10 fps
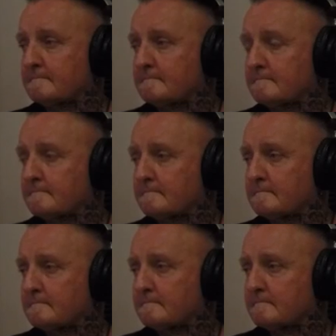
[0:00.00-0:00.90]

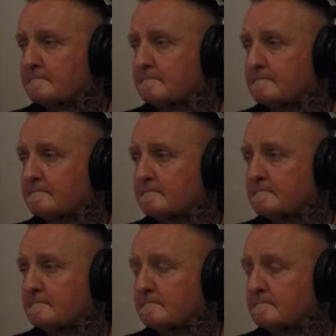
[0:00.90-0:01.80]

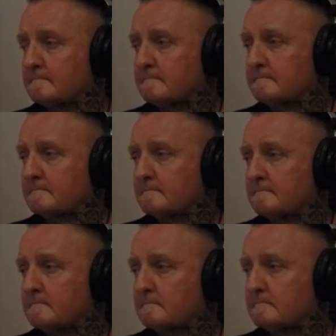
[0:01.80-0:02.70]

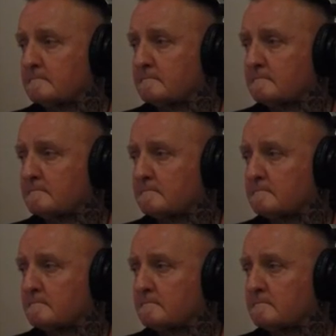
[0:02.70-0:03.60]

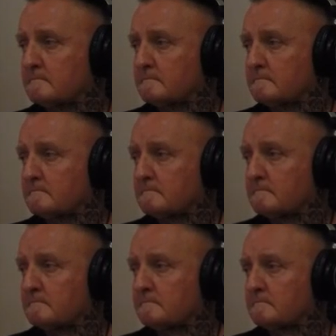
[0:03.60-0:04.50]

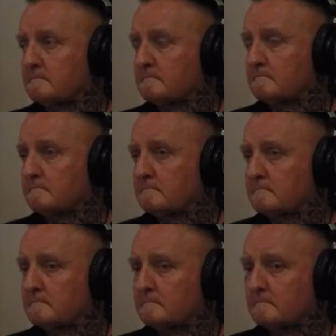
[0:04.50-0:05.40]

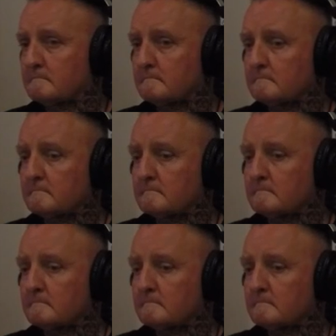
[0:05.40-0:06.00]
No words are spoken by the person on screen.